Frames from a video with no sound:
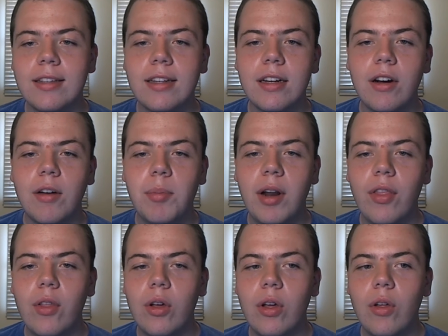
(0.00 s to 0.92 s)
you know, I've been on
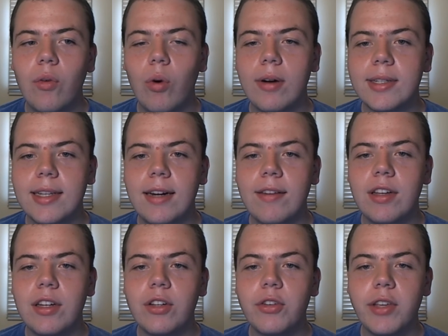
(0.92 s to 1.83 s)
the wrong side of
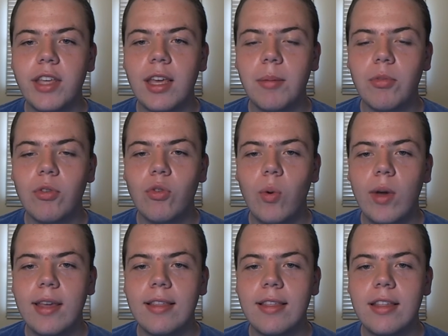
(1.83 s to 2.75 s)
the Duke games
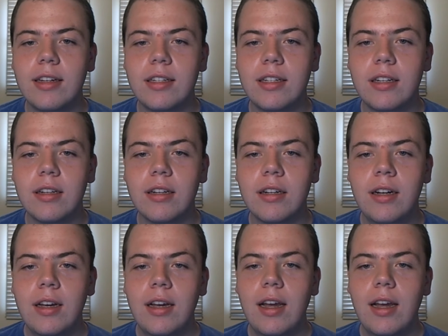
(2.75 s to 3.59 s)
twice this year.